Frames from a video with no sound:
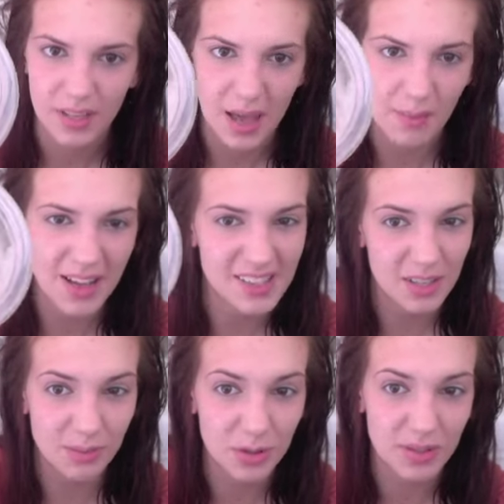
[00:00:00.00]
I might
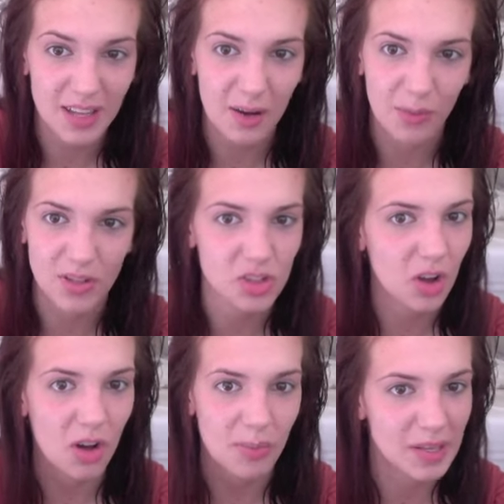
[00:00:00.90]
stop doing that once
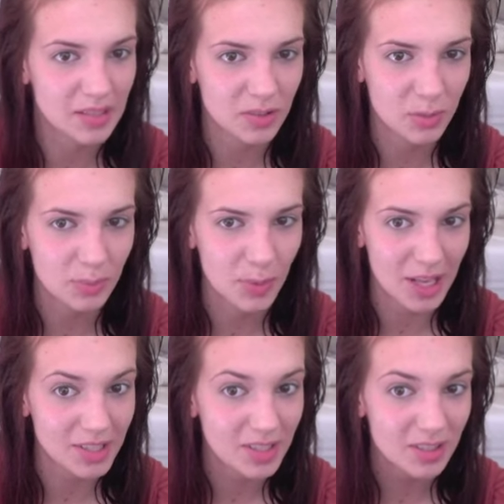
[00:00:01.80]
all my
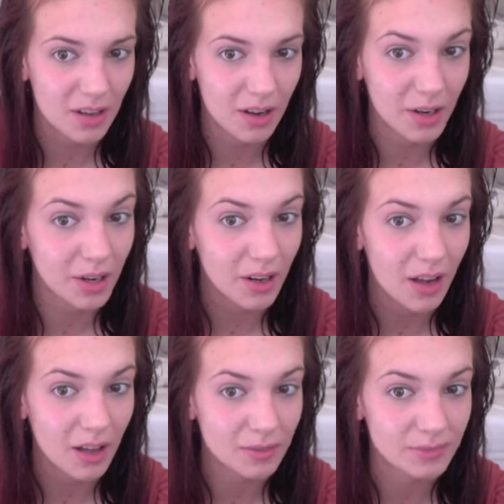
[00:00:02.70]
spots are,
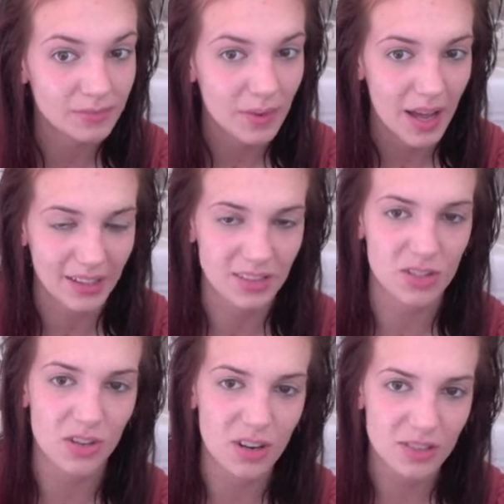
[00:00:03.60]
my acne
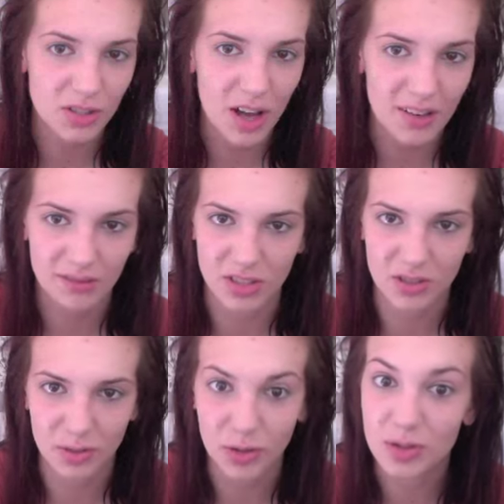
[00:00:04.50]
scars are gone, which
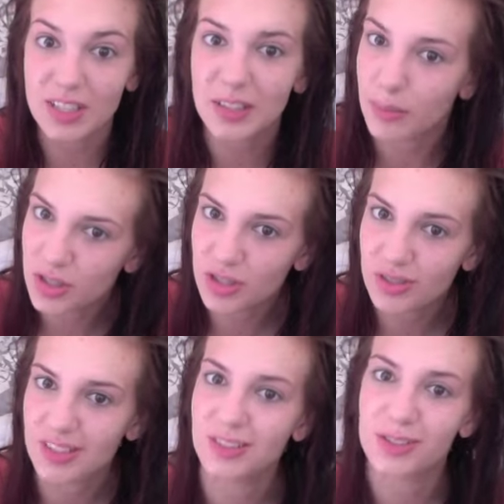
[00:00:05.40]
using lemon
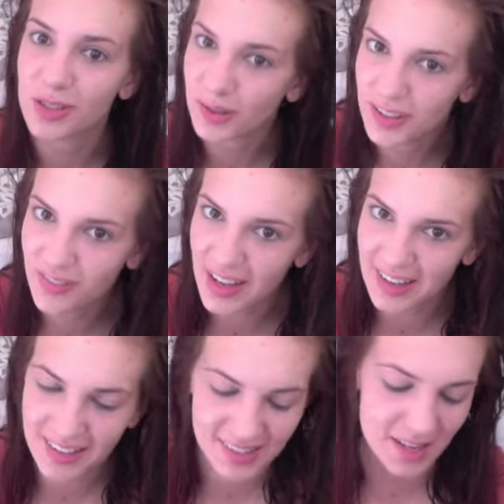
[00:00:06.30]
juice, and they're slowly
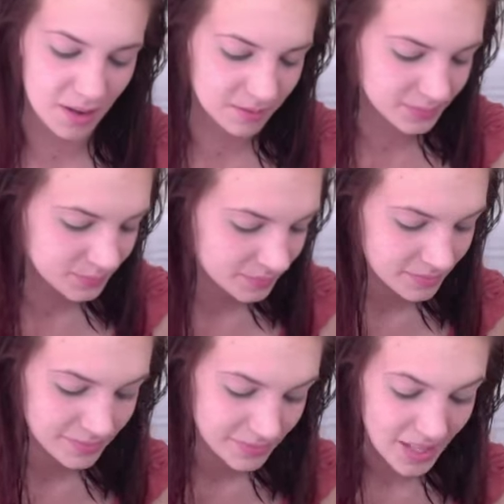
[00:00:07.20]
fading, so
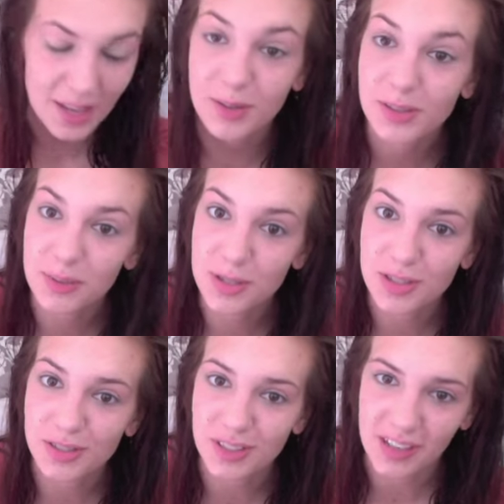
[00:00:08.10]
yeah, use lemon
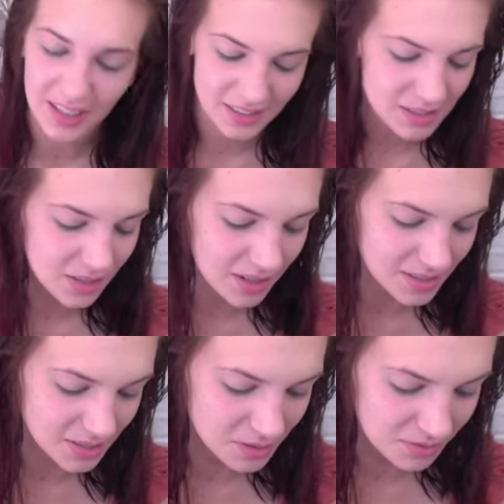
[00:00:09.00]
juice on acne scars,
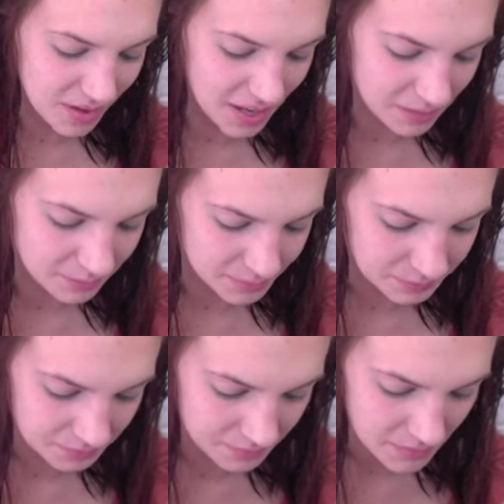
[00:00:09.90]
they do fade.
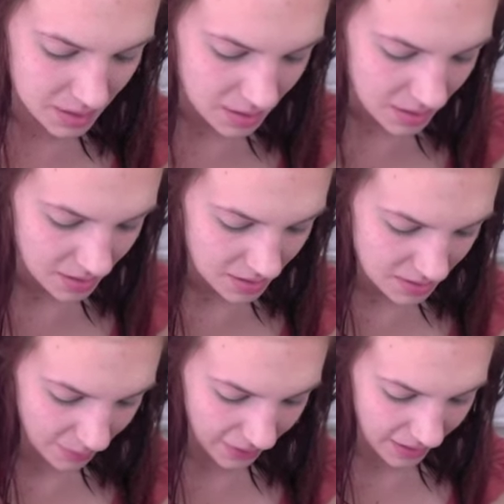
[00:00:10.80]

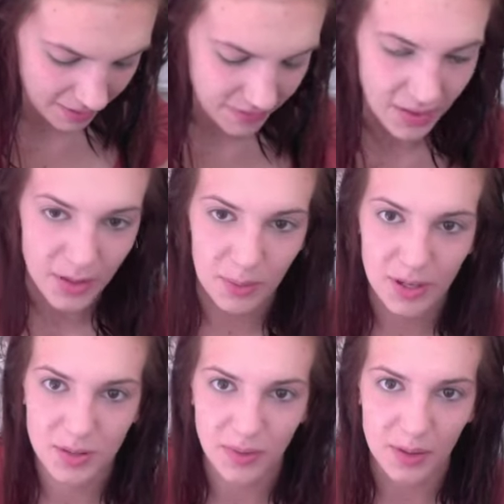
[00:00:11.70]
Something I found that
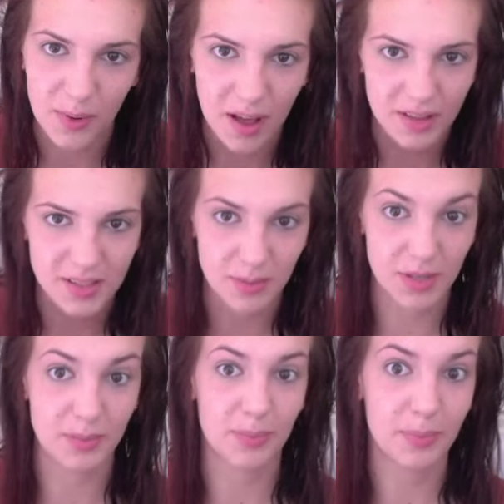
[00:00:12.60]
works really well. So I'm
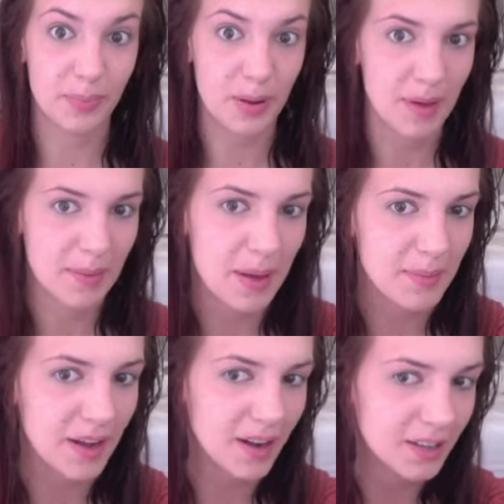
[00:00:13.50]
going to bring back my
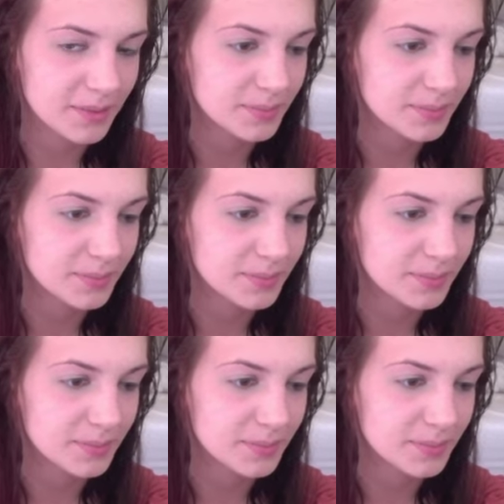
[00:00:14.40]
mirror.